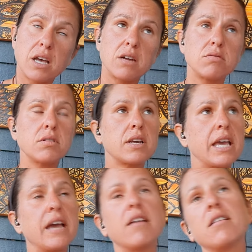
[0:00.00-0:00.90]
I don't
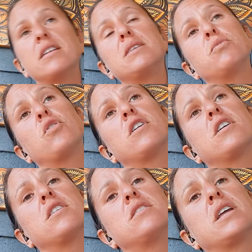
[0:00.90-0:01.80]
care
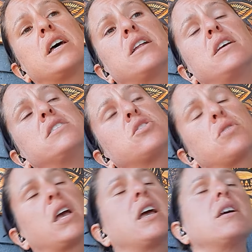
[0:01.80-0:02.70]
anymore that it's
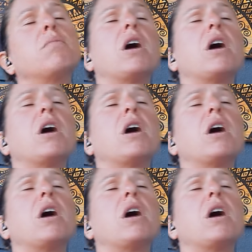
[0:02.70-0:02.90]
okay in